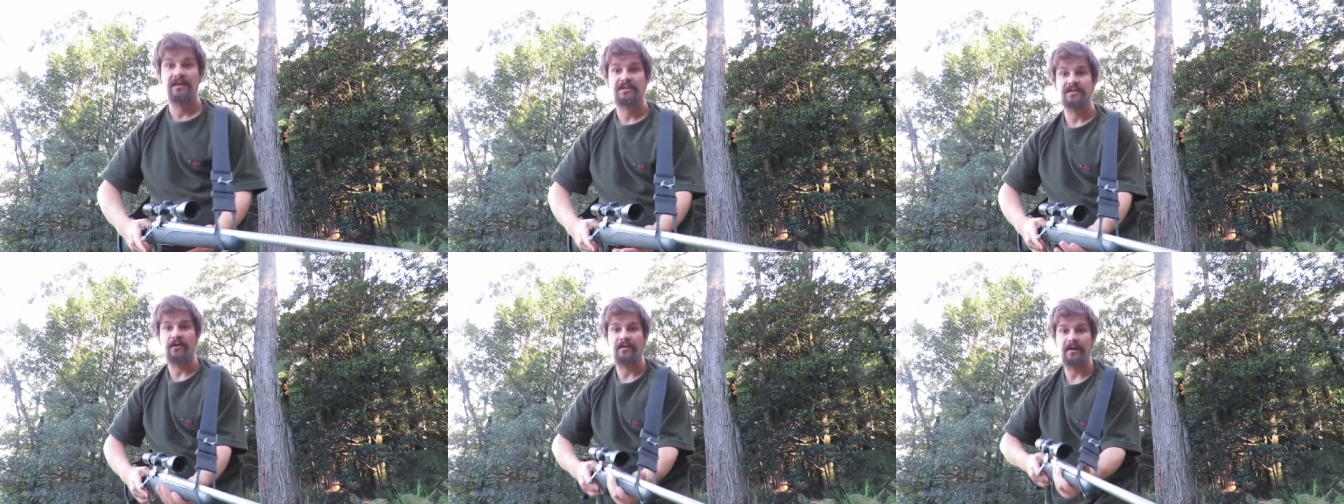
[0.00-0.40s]

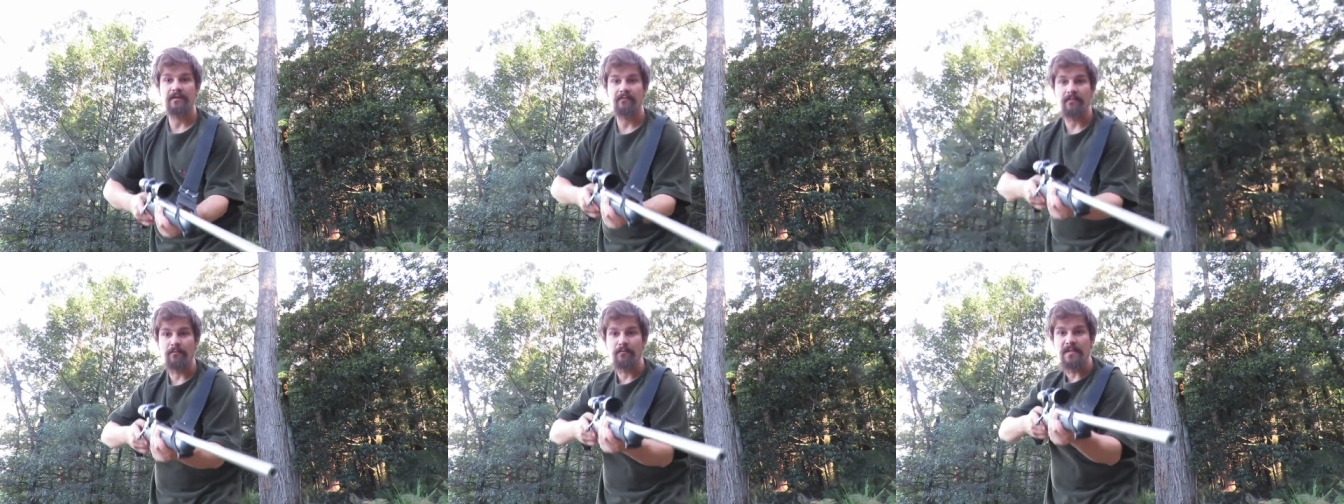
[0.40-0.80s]
so that
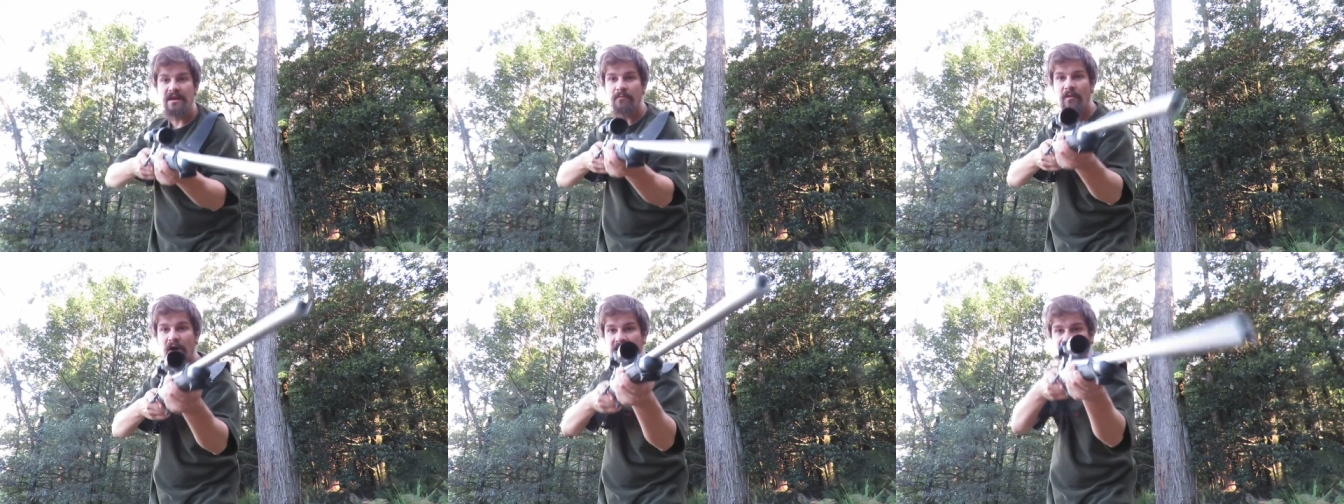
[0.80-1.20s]
it
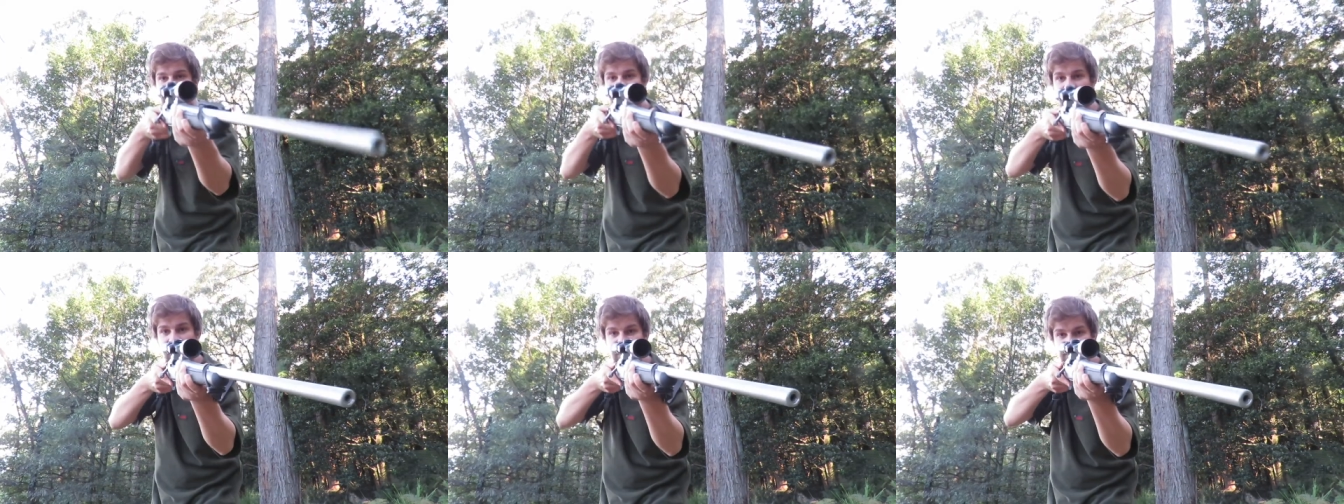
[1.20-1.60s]

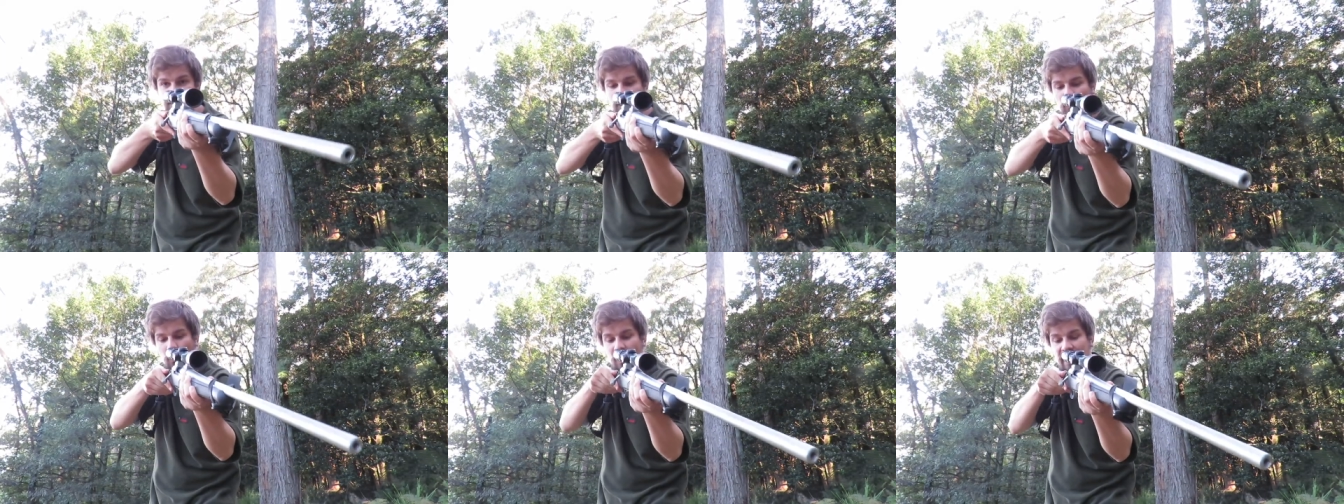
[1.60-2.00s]
minimizes, so it's
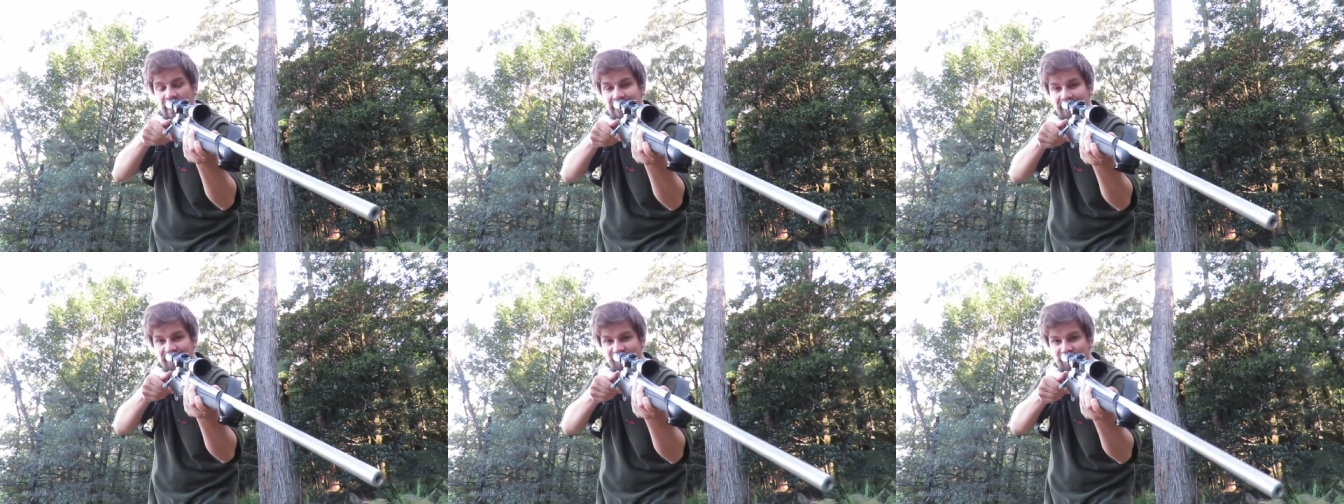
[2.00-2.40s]
just a
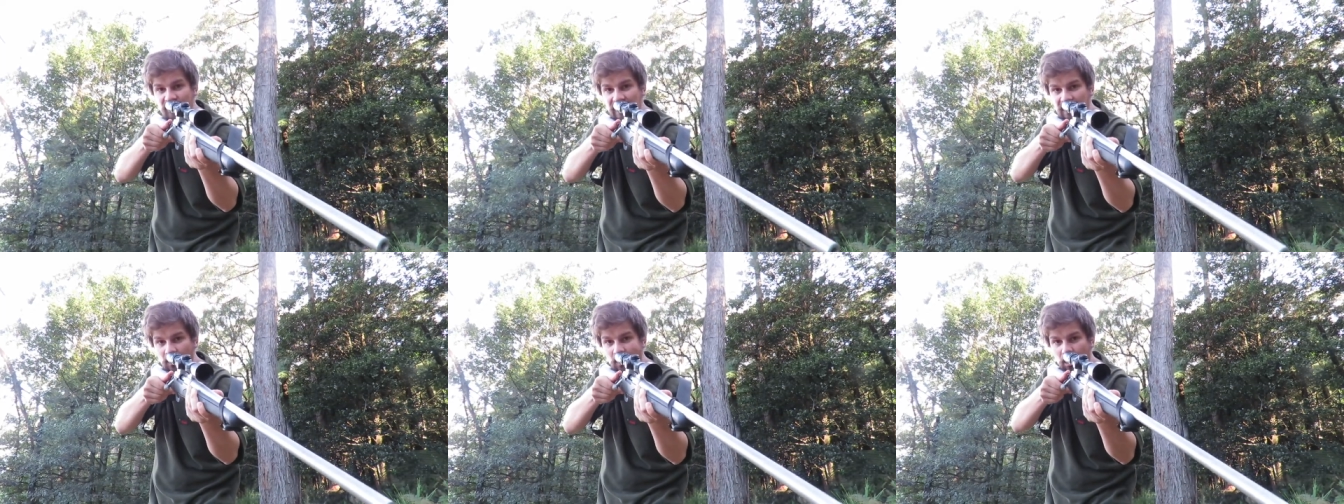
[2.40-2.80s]
quiet
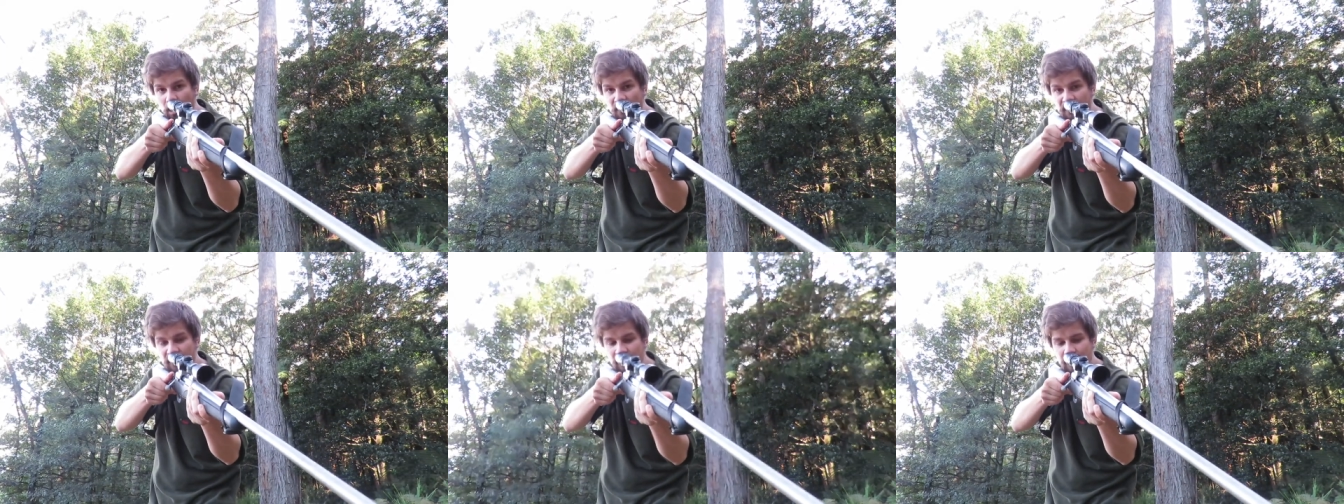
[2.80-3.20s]
click
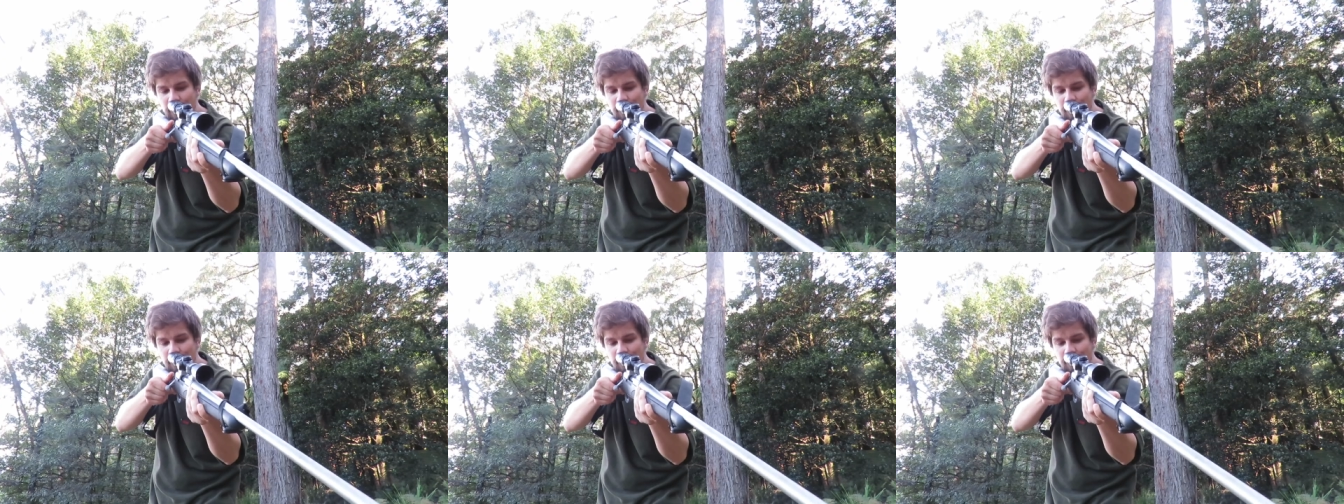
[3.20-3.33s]
off.